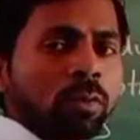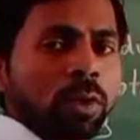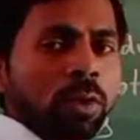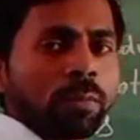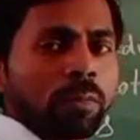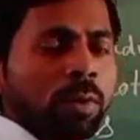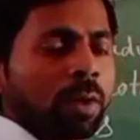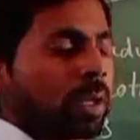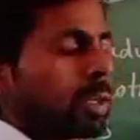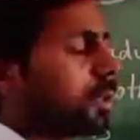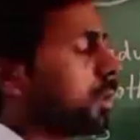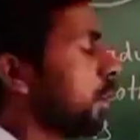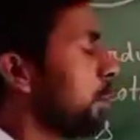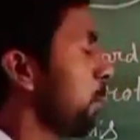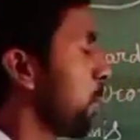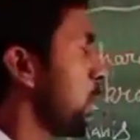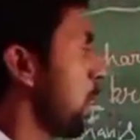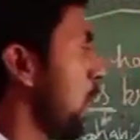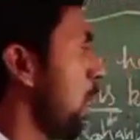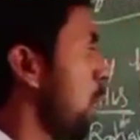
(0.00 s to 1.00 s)
refer the
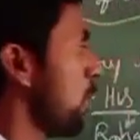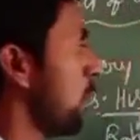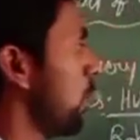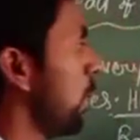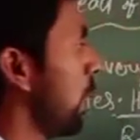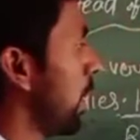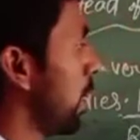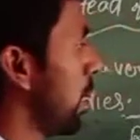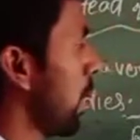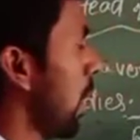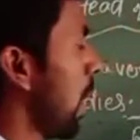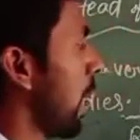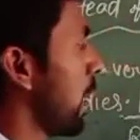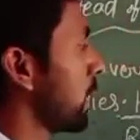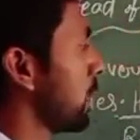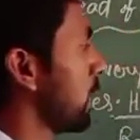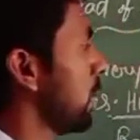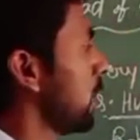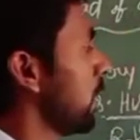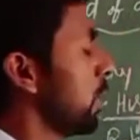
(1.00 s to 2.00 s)
pronoun word
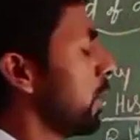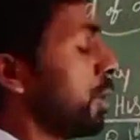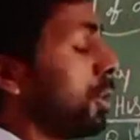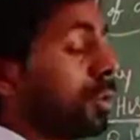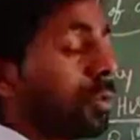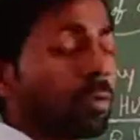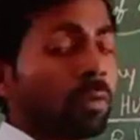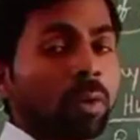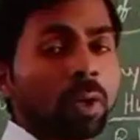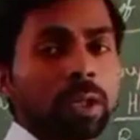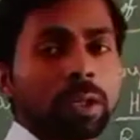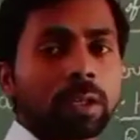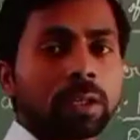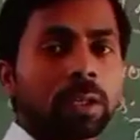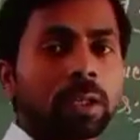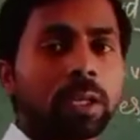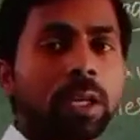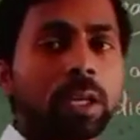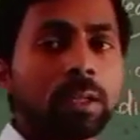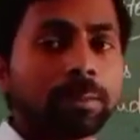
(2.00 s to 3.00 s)
as a Rohan.
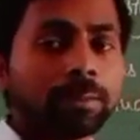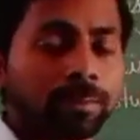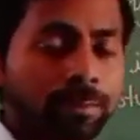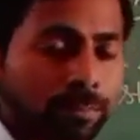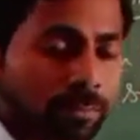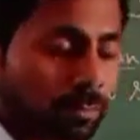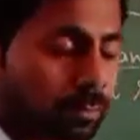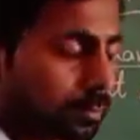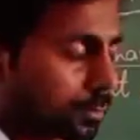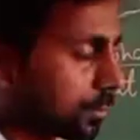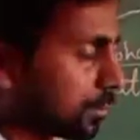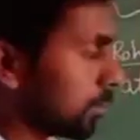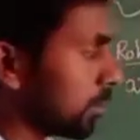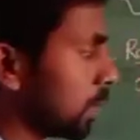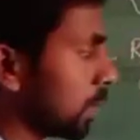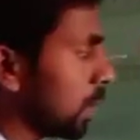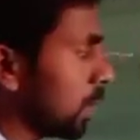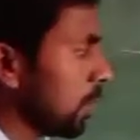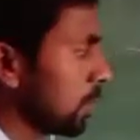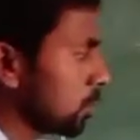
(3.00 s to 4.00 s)
Clear?
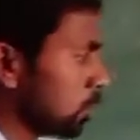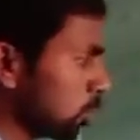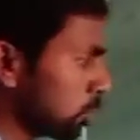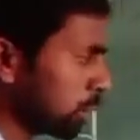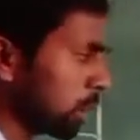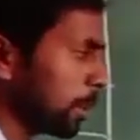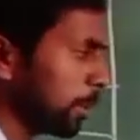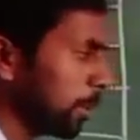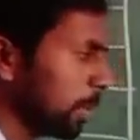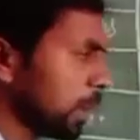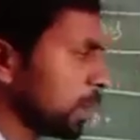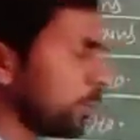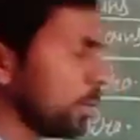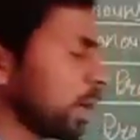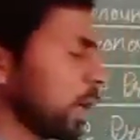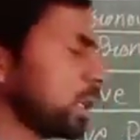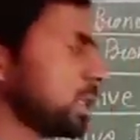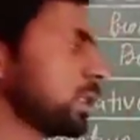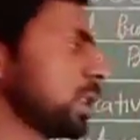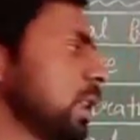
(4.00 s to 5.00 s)
So simply we
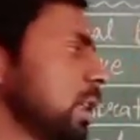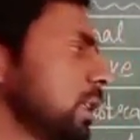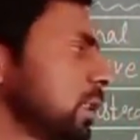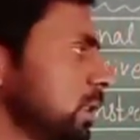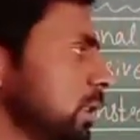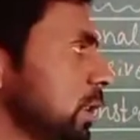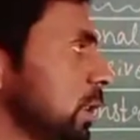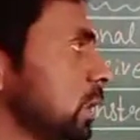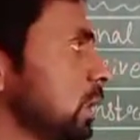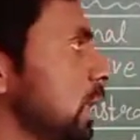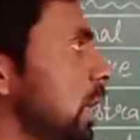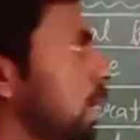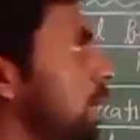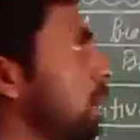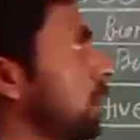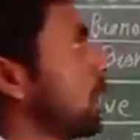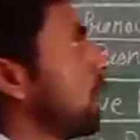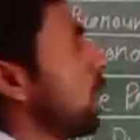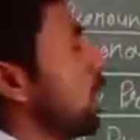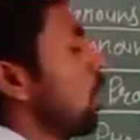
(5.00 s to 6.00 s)
can say
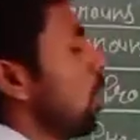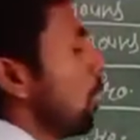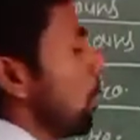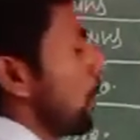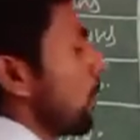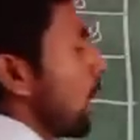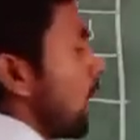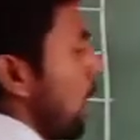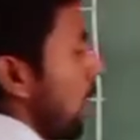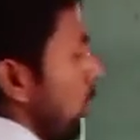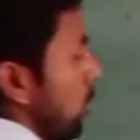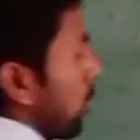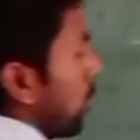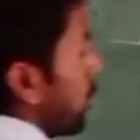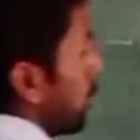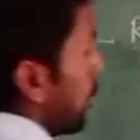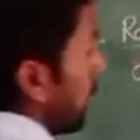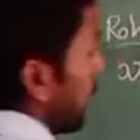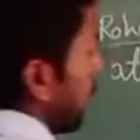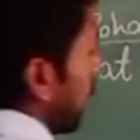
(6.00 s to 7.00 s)
that
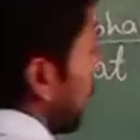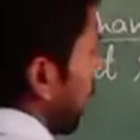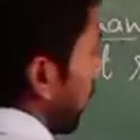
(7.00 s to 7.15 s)
pronoun